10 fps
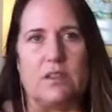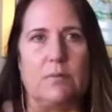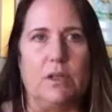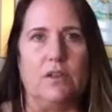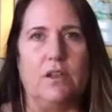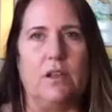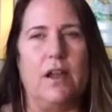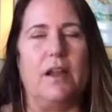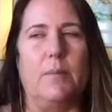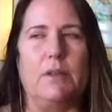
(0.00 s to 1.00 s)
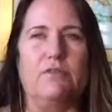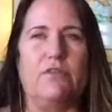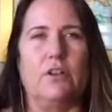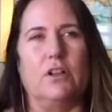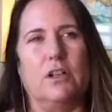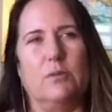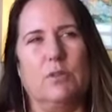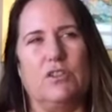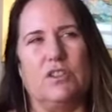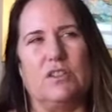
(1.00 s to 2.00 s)
the middle of the night. I mean, for him
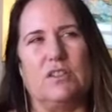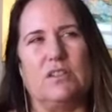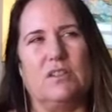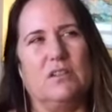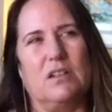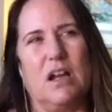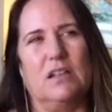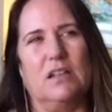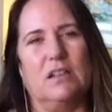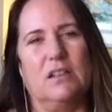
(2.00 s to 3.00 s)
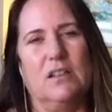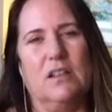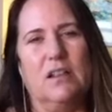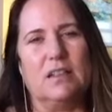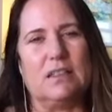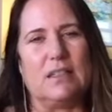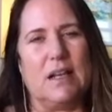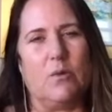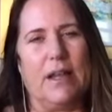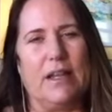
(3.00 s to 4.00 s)
to just kind of
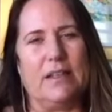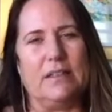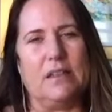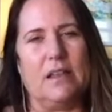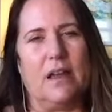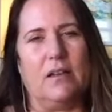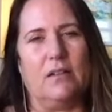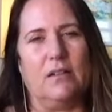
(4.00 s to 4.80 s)
segue into that.